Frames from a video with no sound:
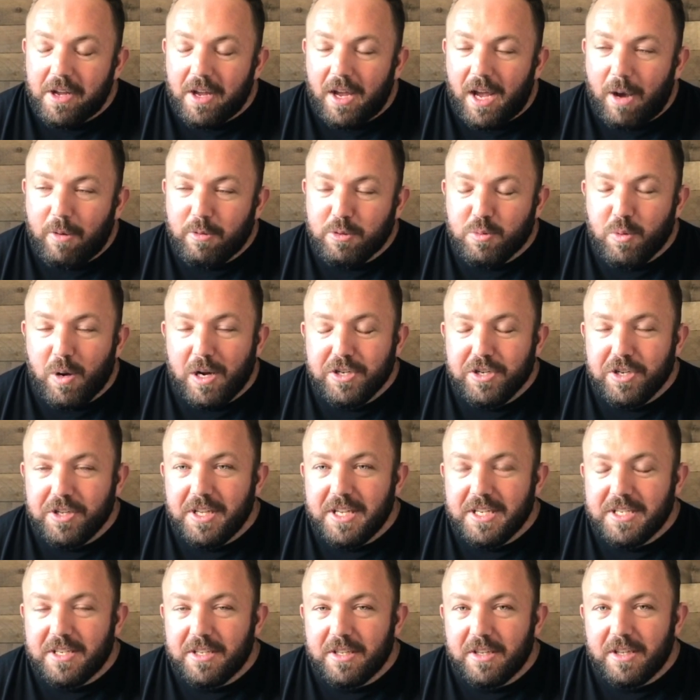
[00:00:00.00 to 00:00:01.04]
I was watching
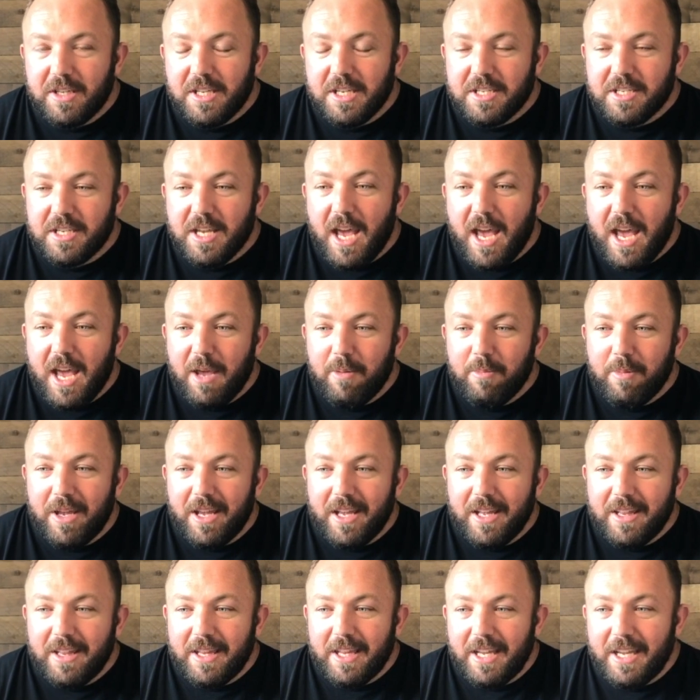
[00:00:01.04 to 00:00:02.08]
this game
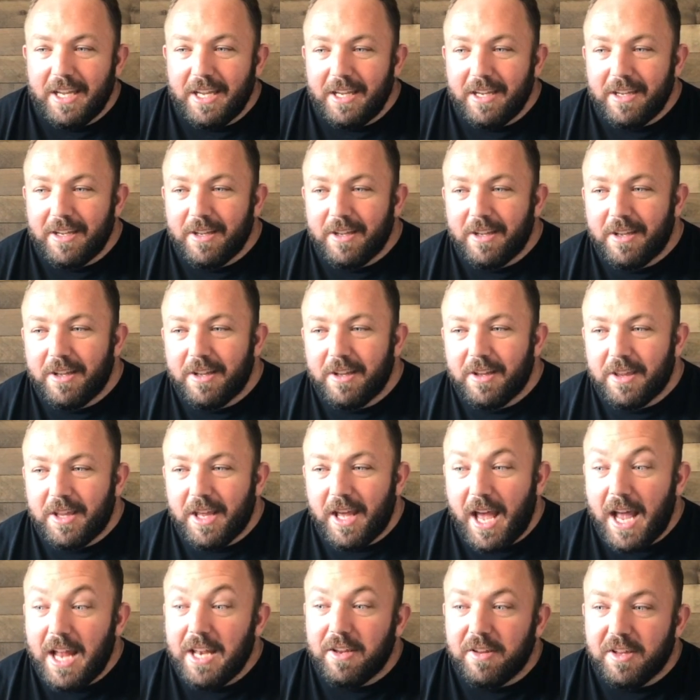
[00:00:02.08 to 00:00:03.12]
in the
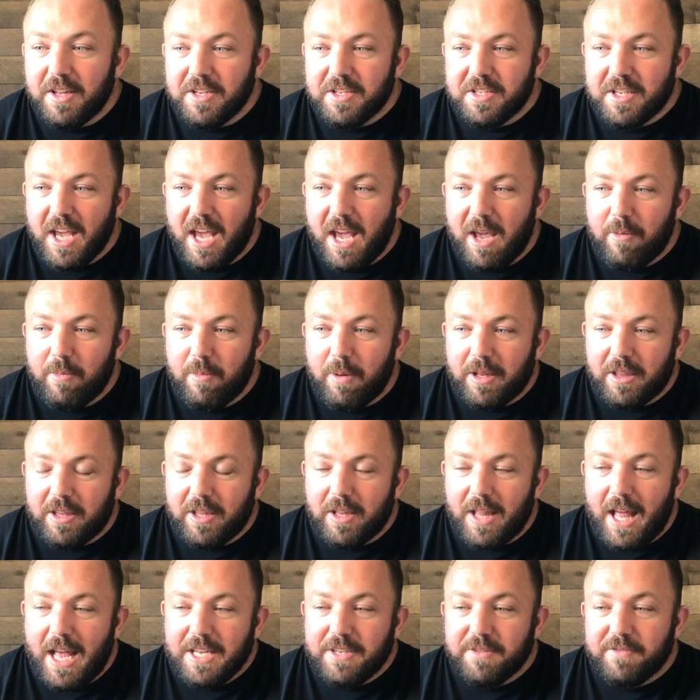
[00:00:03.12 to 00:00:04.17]
end of this game, about the
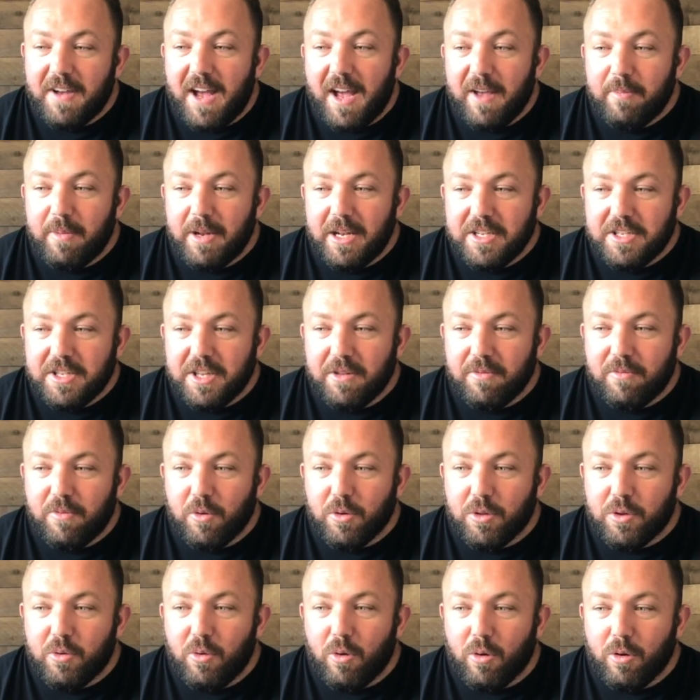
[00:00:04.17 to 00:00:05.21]
last 5 minutes of the
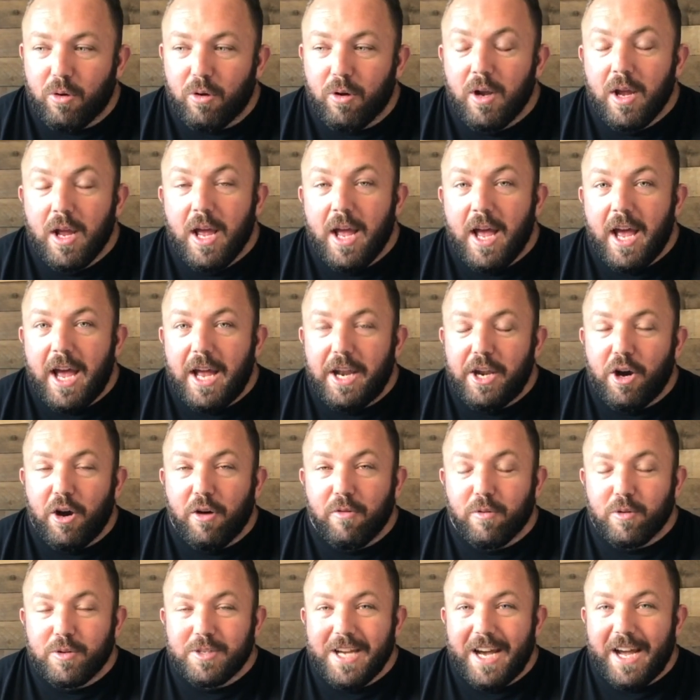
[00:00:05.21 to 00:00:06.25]
fourth quarter and
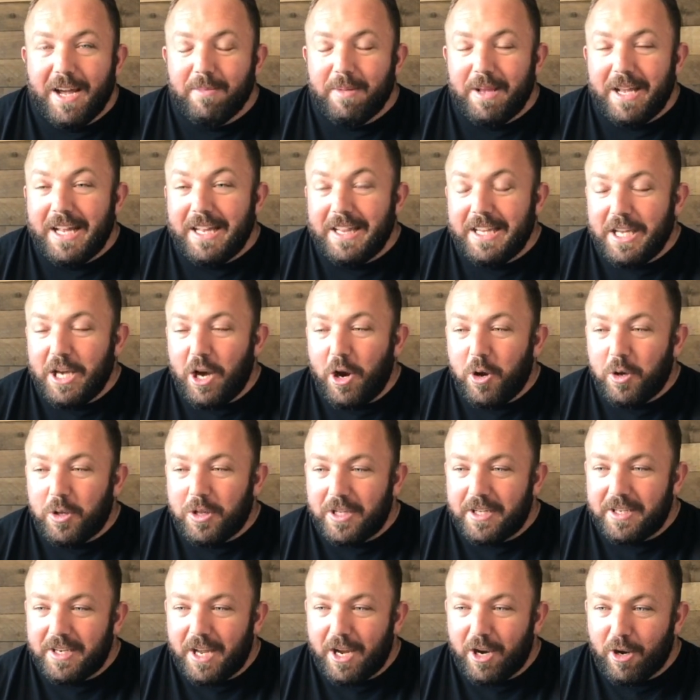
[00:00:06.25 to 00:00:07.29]
overtime in the
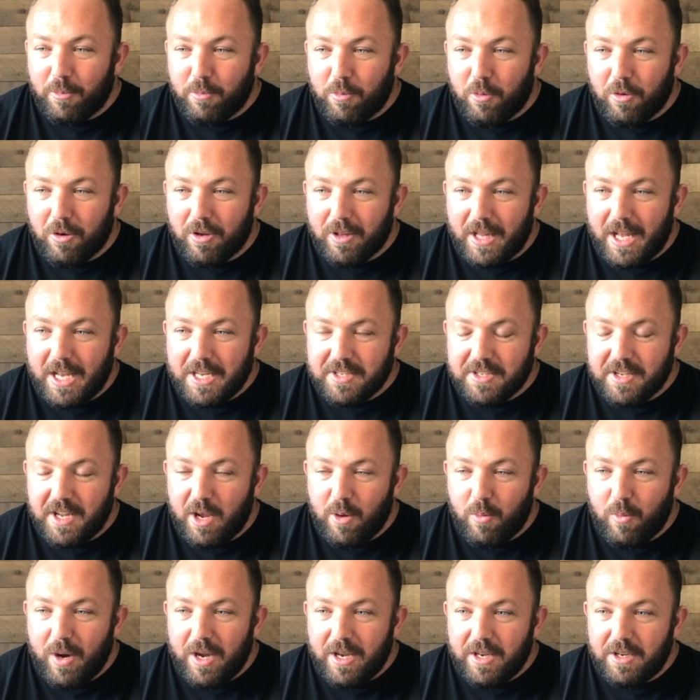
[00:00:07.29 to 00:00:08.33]
Oakland airport last
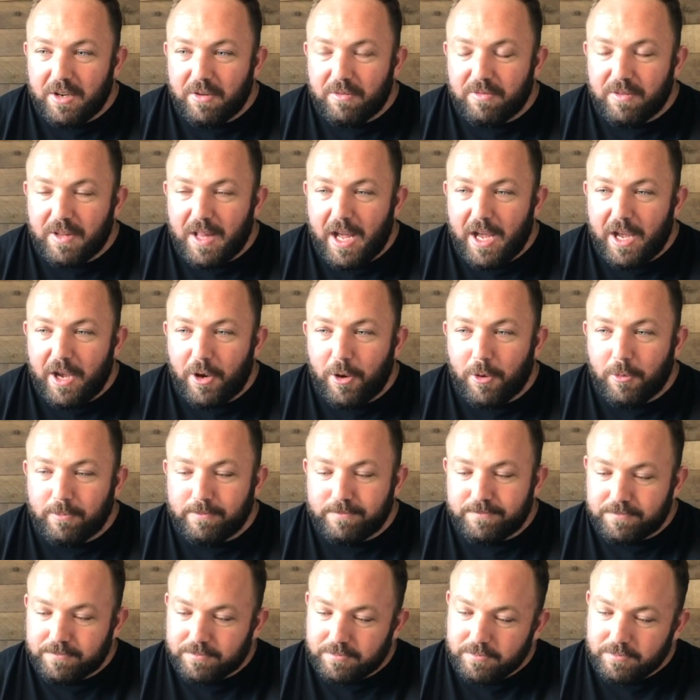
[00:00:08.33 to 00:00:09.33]
night, waiting to fly home.